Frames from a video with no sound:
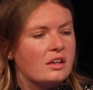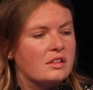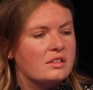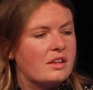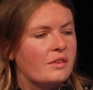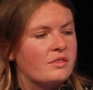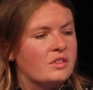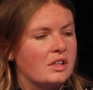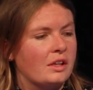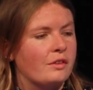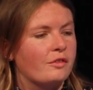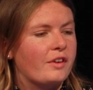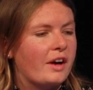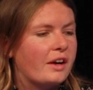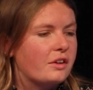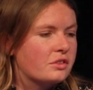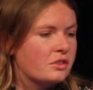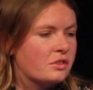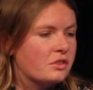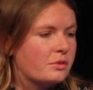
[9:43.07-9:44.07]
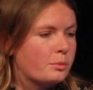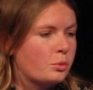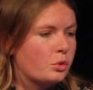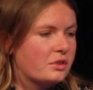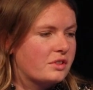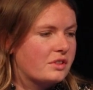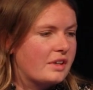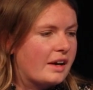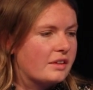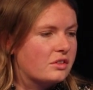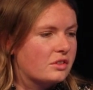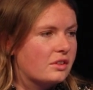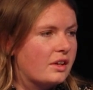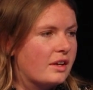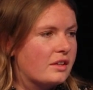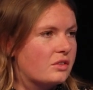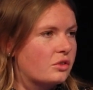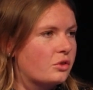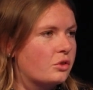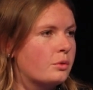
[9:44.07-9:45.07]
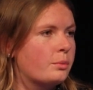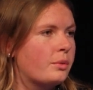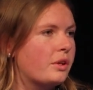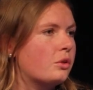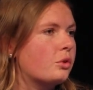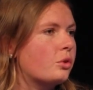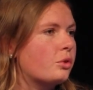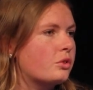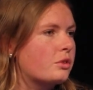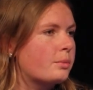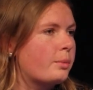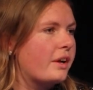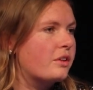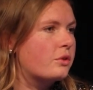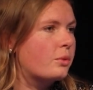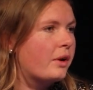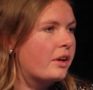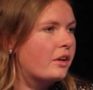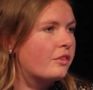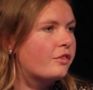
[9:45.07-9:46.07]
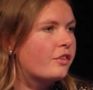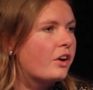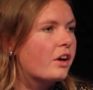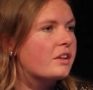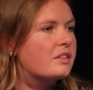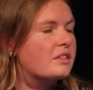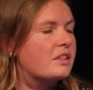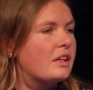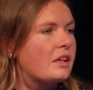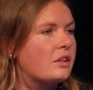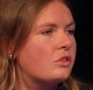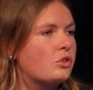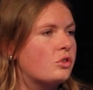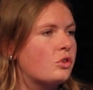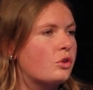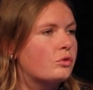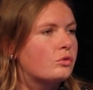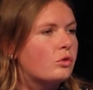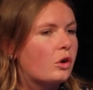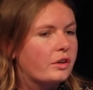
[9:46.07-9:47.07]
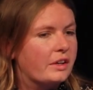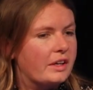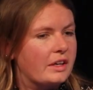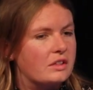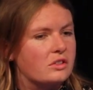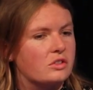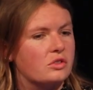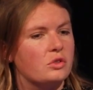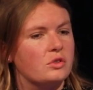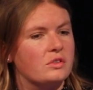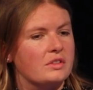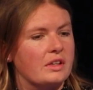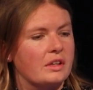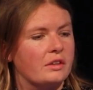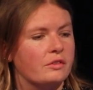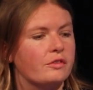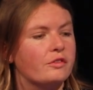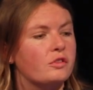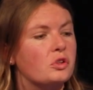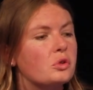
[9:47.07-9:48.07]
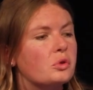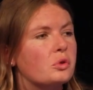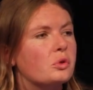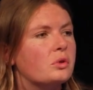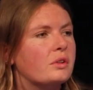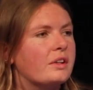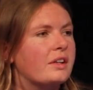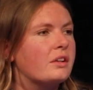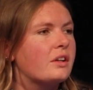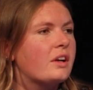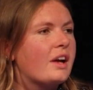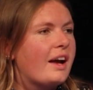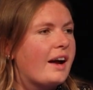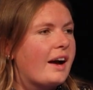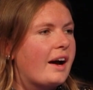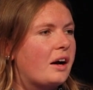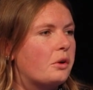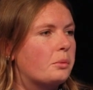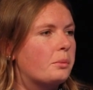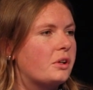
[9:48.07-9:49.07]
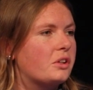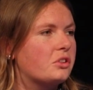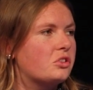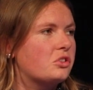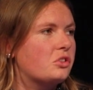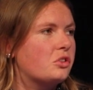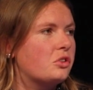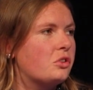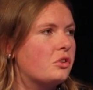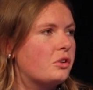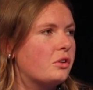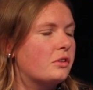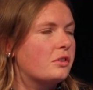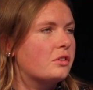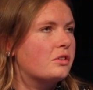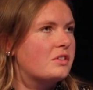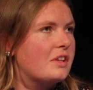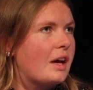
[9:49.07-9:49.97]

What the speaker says: 17,000 small satellites are going to be launched by 2030, and, you know, rockets using fuel and how much, you know,